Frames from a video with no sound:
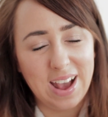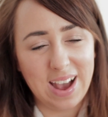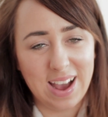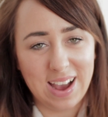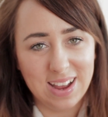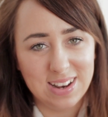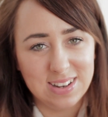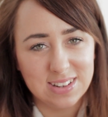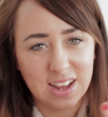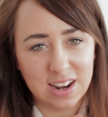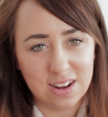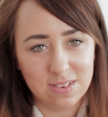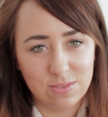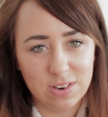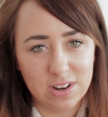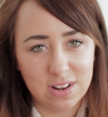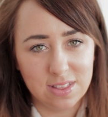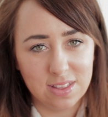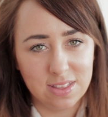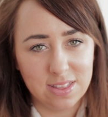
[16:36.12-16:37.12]
and getting
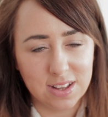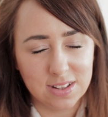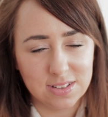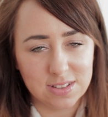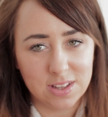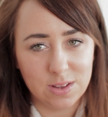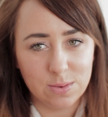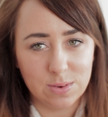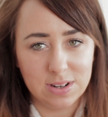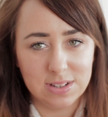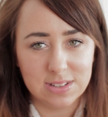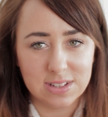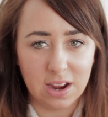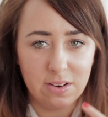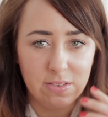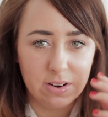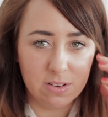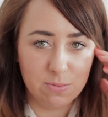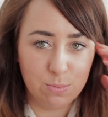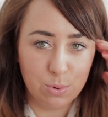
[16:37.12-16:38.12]
rid of the things that you want it to
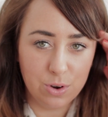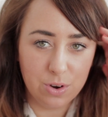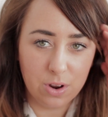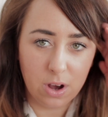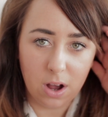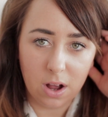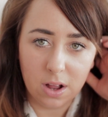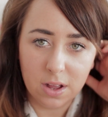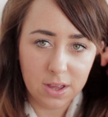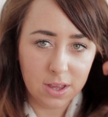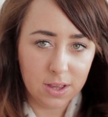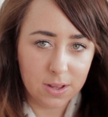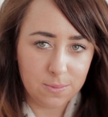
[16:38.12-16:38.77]
get rid of, but not